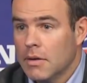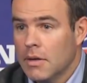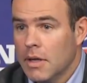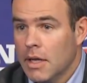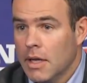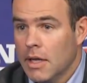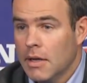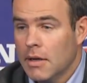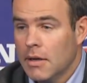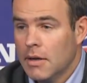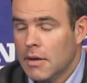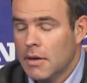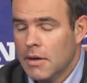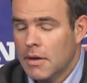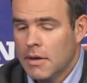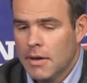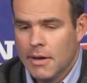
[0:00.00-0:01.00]
And
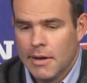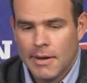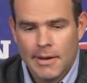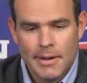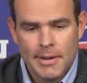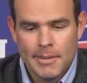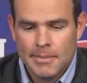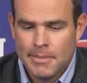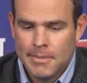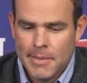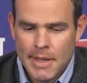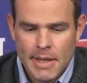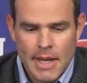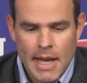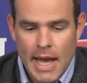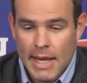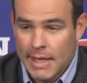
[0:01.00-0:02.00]

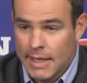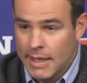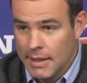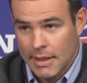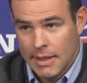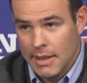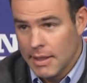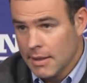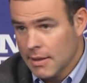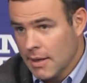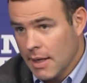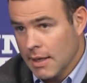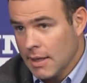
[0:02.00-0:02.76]
I get it.